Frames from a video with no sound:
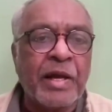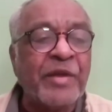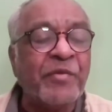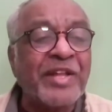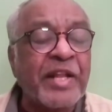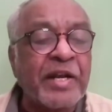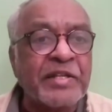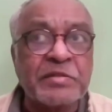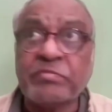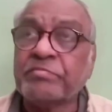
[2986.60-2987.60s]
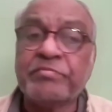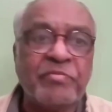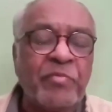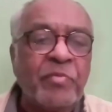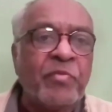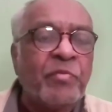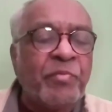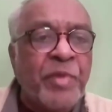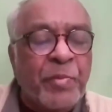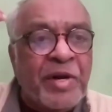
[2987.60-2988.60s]
And whether it is
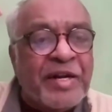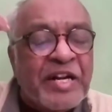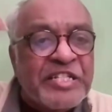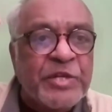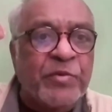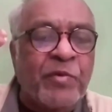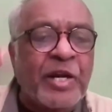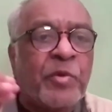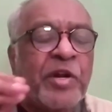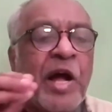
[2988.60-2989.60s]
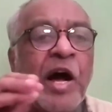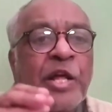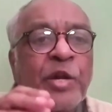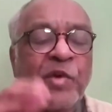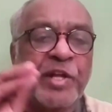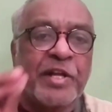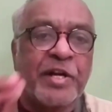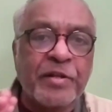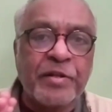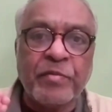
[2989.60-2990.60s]
people conceive, what about Ayurveda?
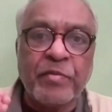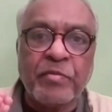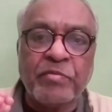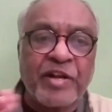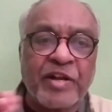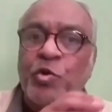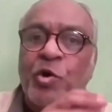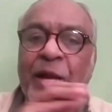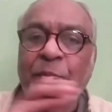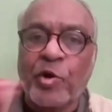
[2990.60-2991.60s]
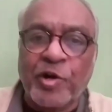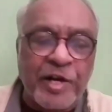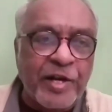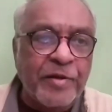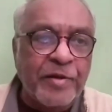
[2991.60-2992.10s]
There is no laboratory.